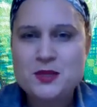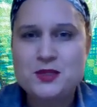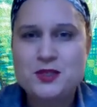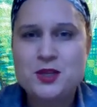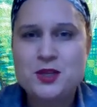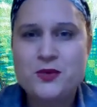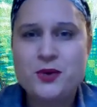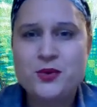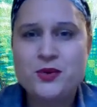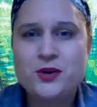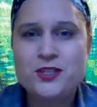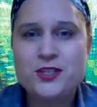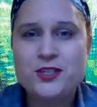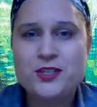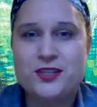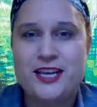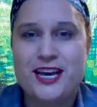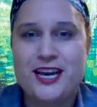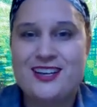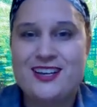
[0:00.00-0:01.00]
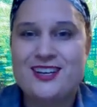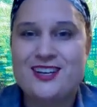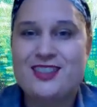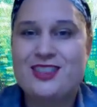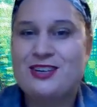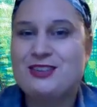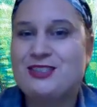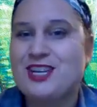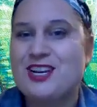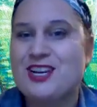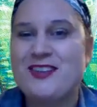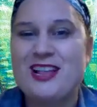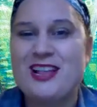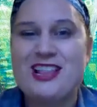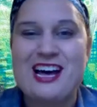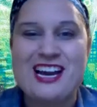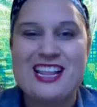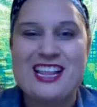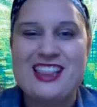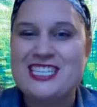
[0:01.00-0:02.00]
So in order to do that, there's going to be a
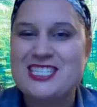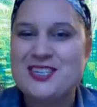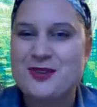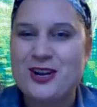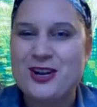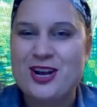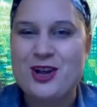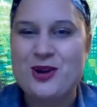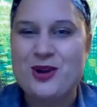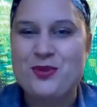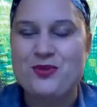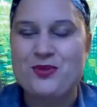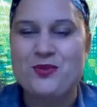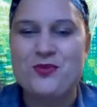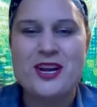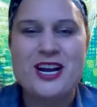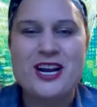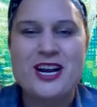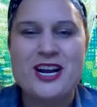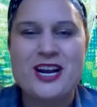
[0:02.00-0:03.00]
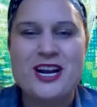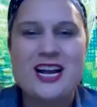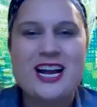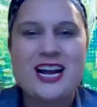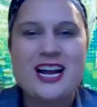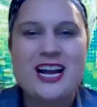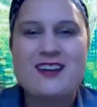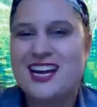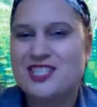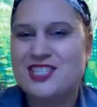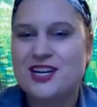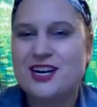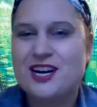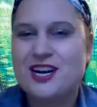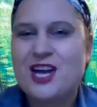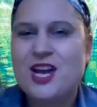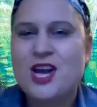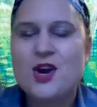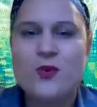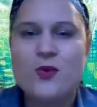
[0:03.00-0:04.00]
lot of things that we're going to go through. We're going to have lecture,
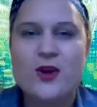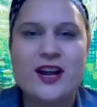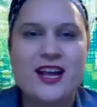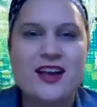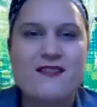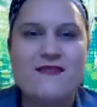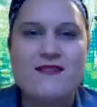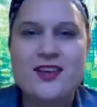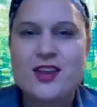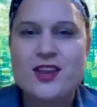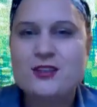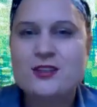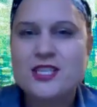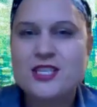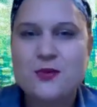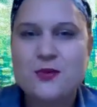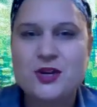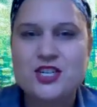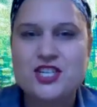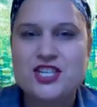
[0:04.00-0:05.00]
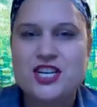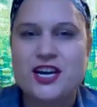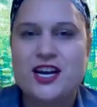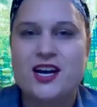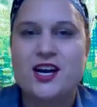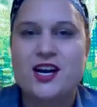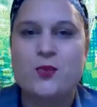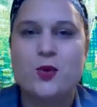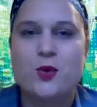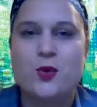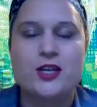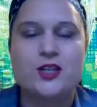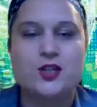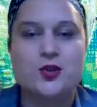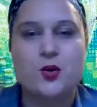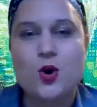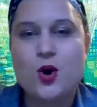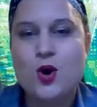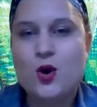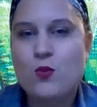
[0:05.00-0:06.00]
we're going to have videos that we share, we're going
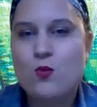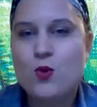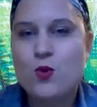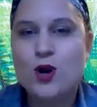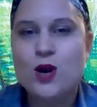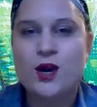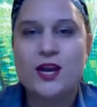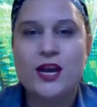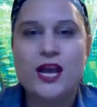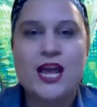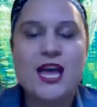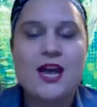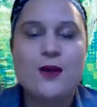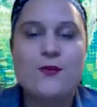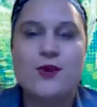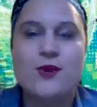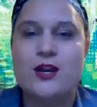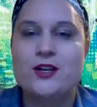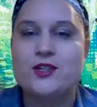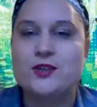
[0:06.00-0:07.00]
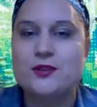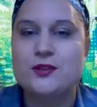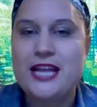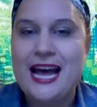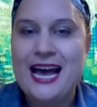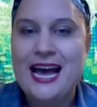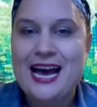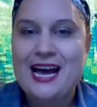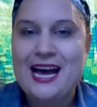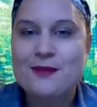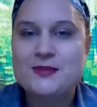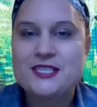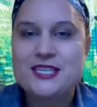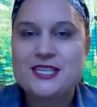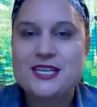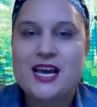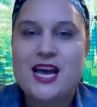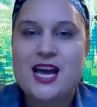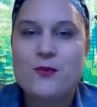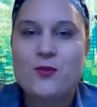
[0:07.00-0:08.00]
to do homework, we're going to do
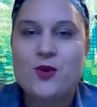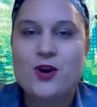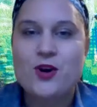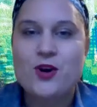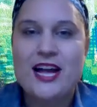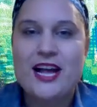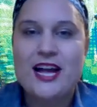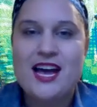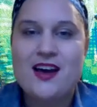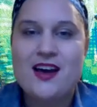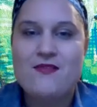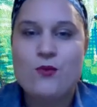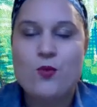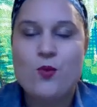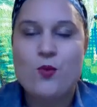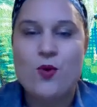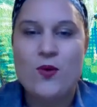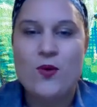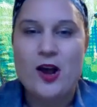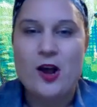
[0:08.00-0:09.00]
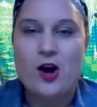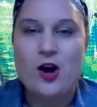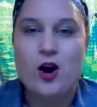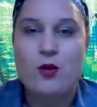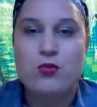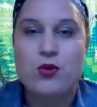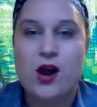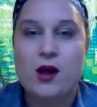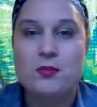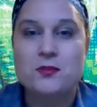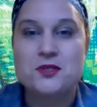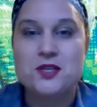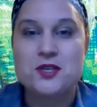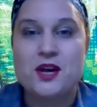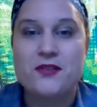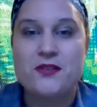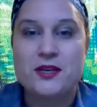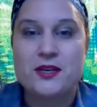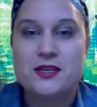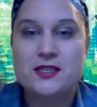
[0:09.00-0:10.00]
labs, and we're going to have what I call
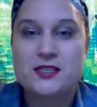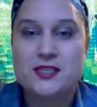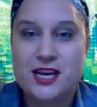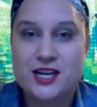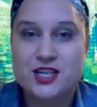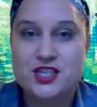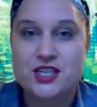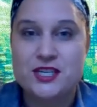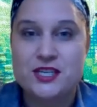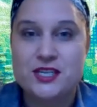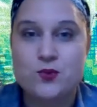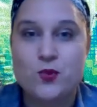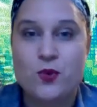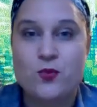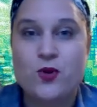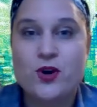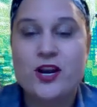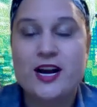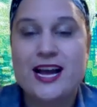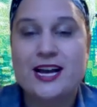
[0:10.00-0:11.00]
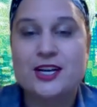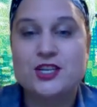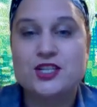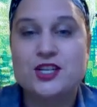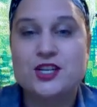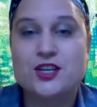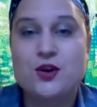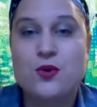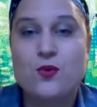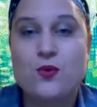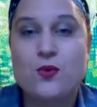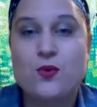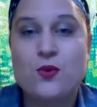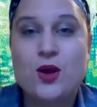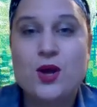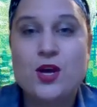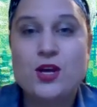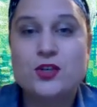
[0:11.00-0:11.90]
problem-solving sessions, where we're going to actually go